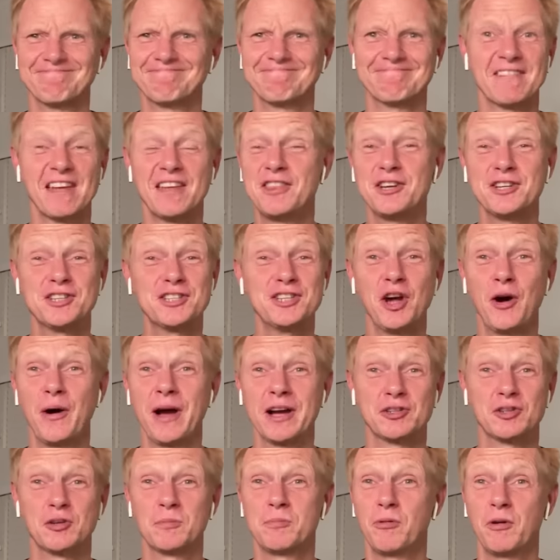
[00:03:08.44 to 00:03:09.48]
There's no
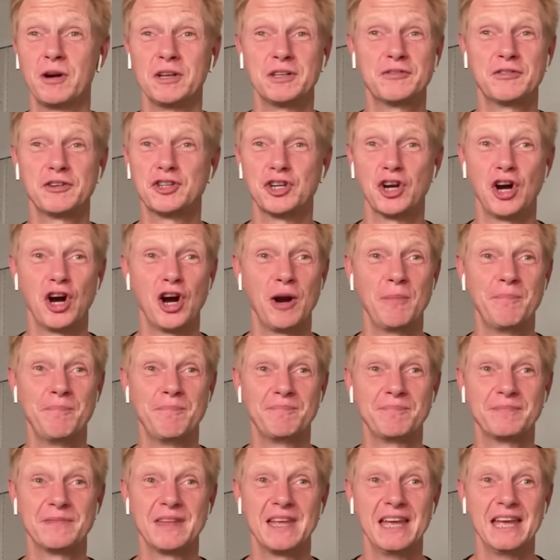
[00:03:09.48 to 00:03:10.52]
extra points for charm.
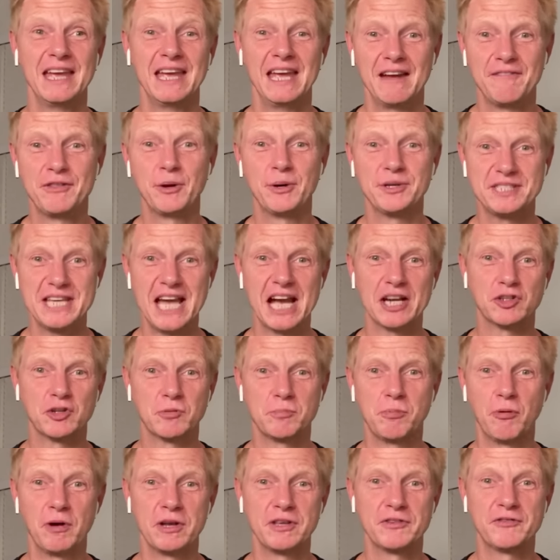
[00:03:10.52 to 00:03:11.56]
If there was extra
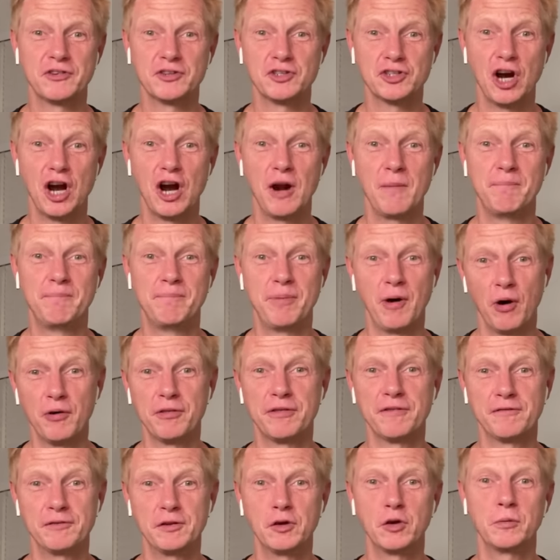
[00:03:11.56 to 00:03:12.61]
points for charm, both
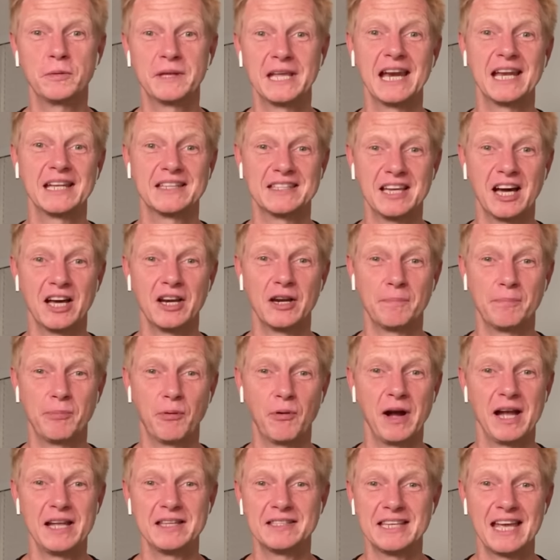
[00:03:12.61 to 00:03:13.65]
of you would get a ton of
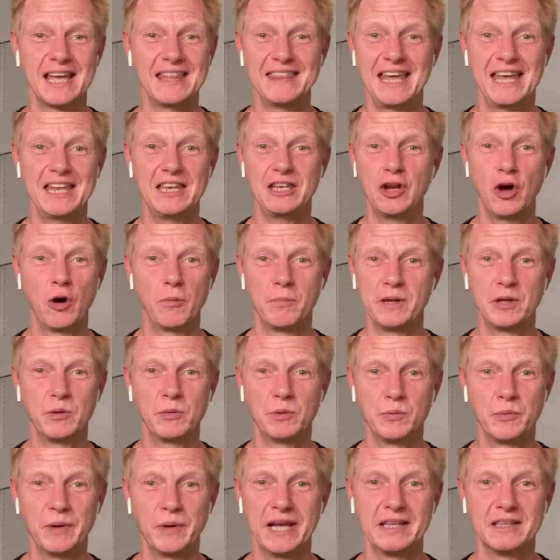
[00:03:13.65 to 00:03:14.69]
points and then nobody
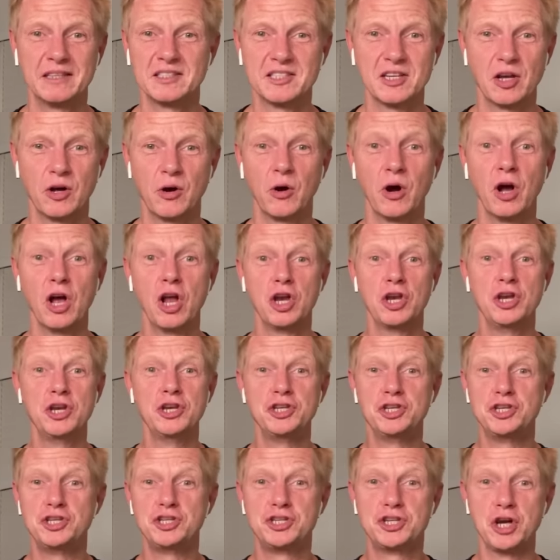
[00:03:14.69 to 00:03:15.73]
would win. So
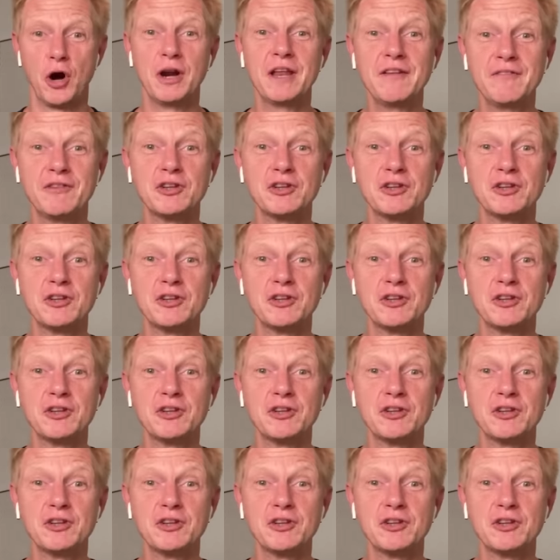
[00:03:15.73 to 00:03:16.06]
don't even